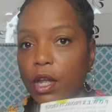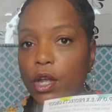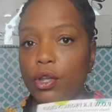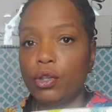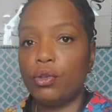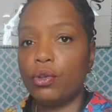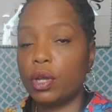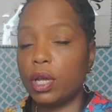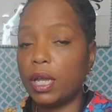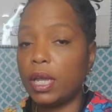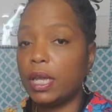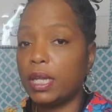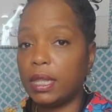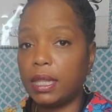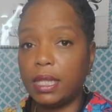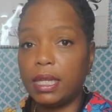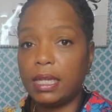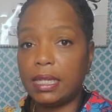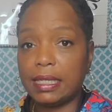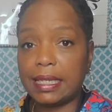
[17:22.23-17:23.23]
You can get
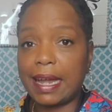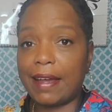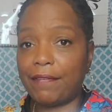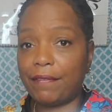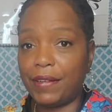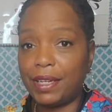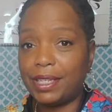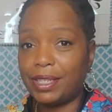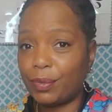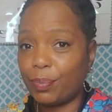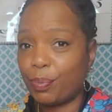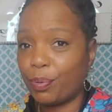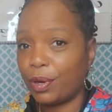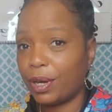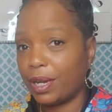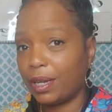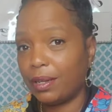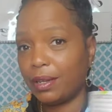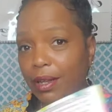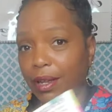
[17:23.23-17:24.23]
these at
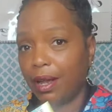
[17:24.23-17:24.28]
Vistaprint.